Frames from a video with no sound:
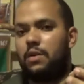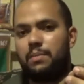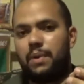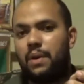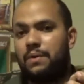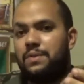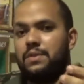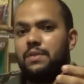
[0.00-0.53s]

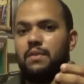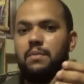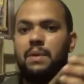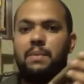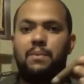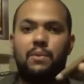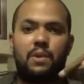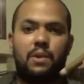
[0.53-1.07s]
posts of the
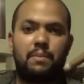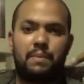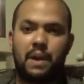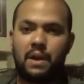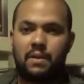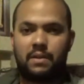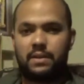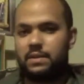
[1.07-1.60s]
people
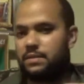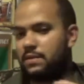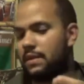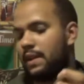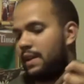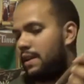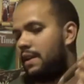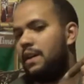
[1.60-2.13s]
comparing this to
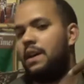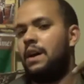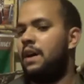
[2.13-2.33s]
like a